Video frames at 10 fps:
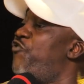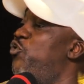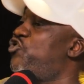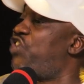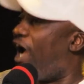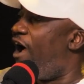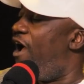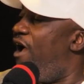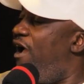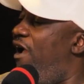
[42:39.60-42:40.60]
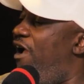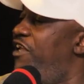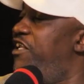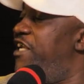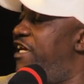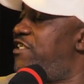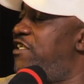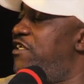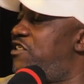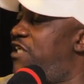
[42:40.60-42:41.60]
future, in the next
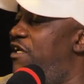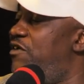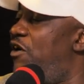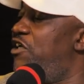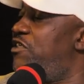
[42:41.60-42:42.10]
10, or